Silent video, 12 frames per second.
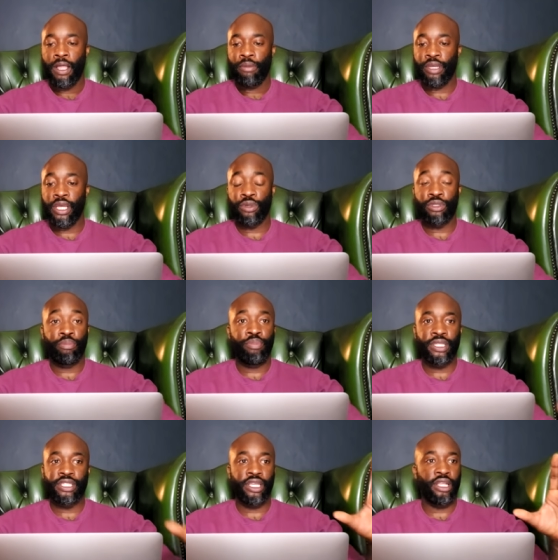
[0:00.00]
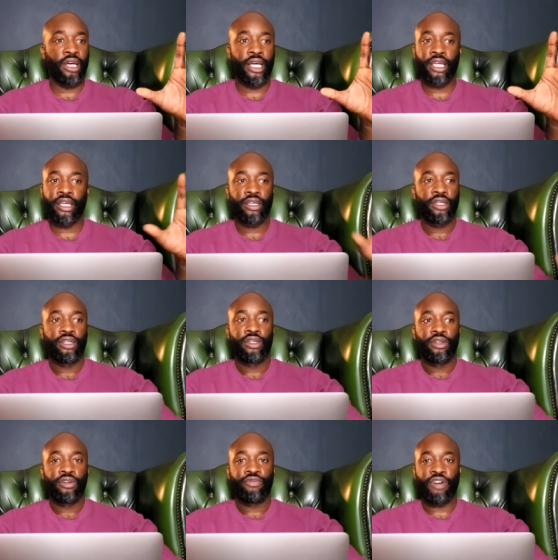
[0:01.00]
But yeah, it was a busy, like,
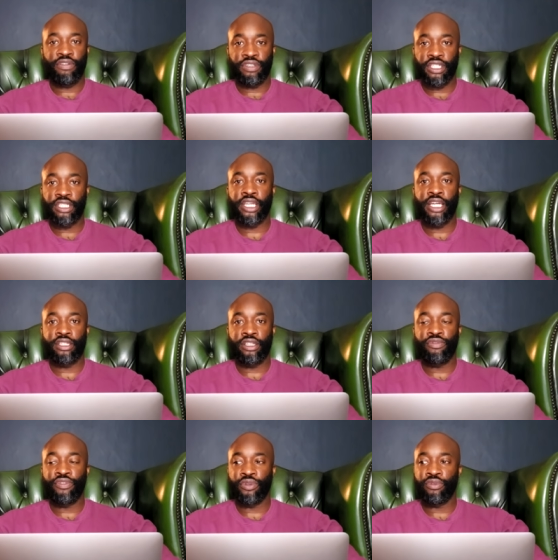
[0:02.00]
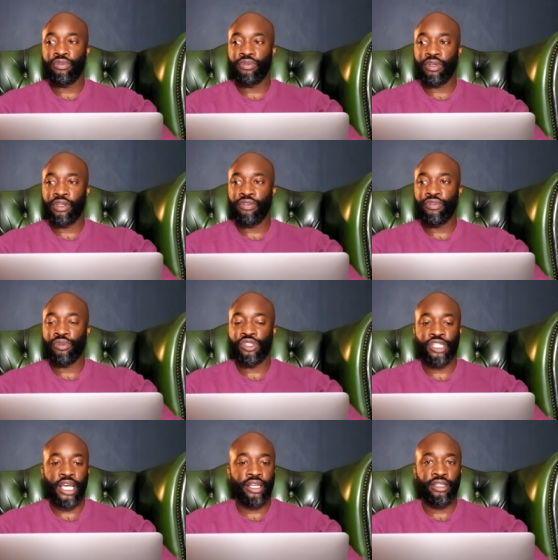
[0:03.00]
five or six days. I did feel, I did feel
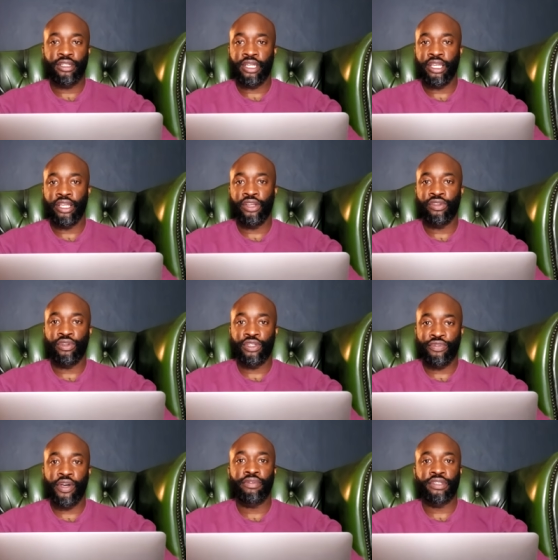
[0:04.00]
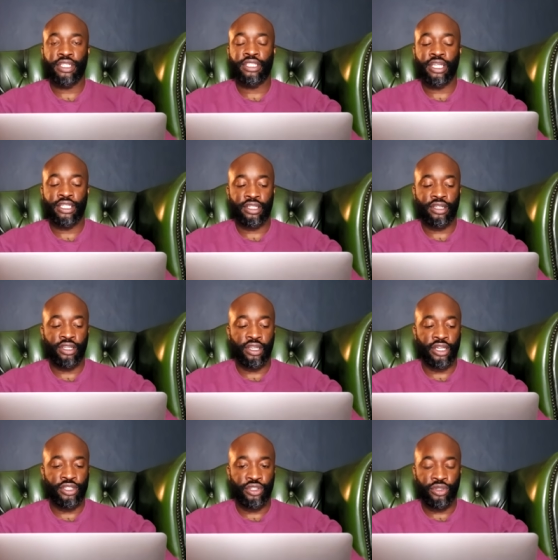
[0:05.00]
shattered at the end of those five or six days. I can't
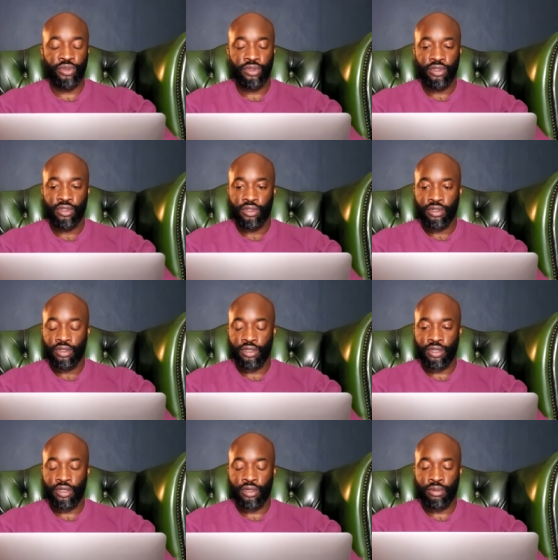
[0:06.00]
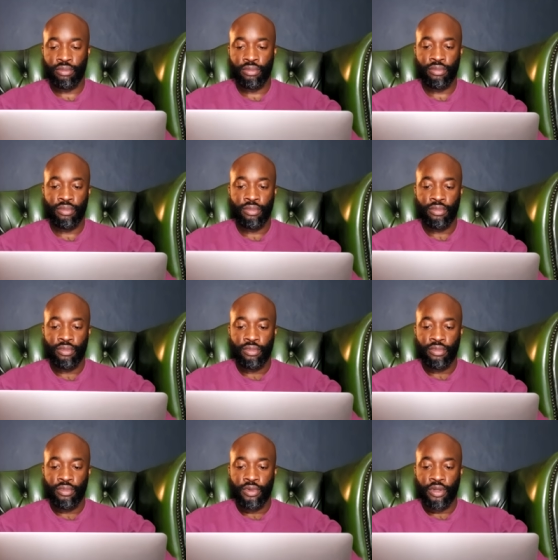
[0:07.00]
lie to you. Um,
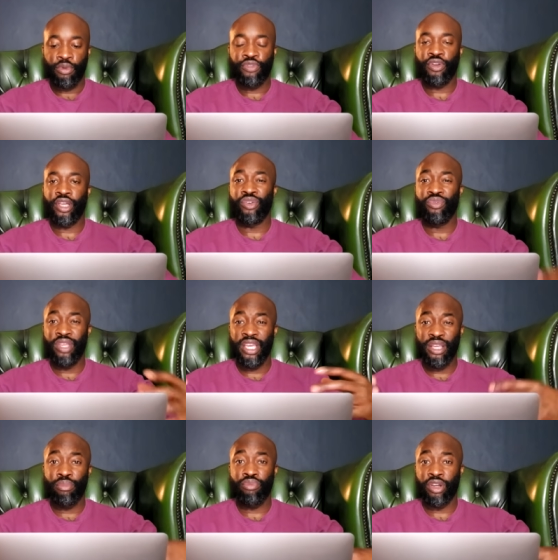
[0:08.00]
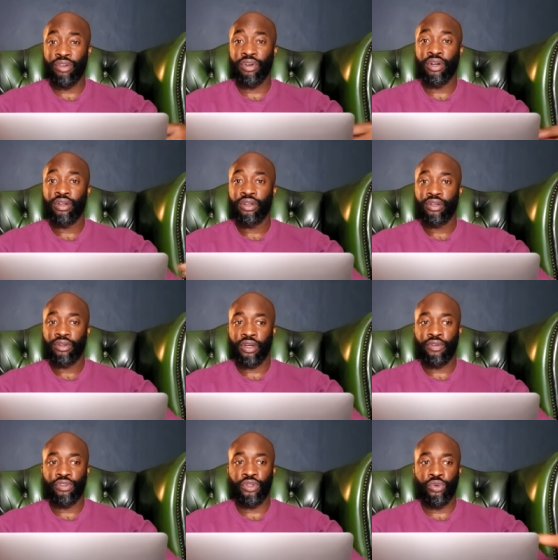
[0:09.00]
I always feel like you need a breather
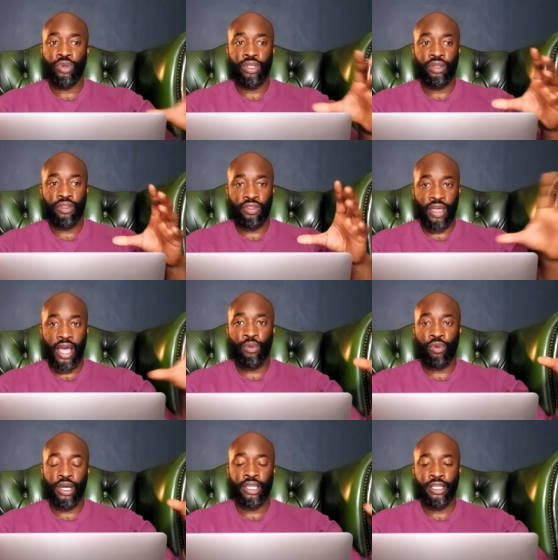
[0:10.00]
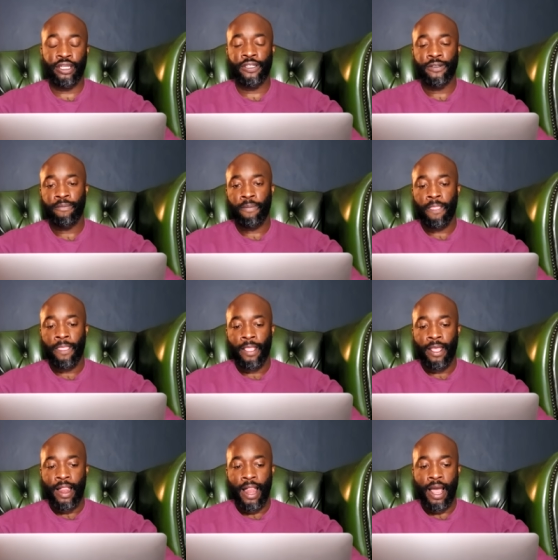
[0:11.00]
after doing that, what I did.
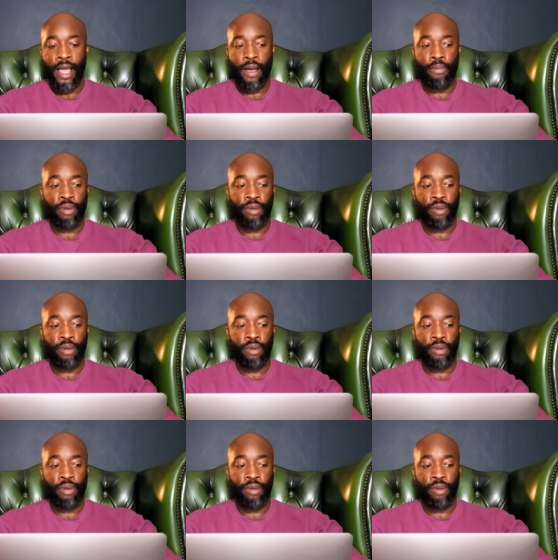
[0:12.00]
Um,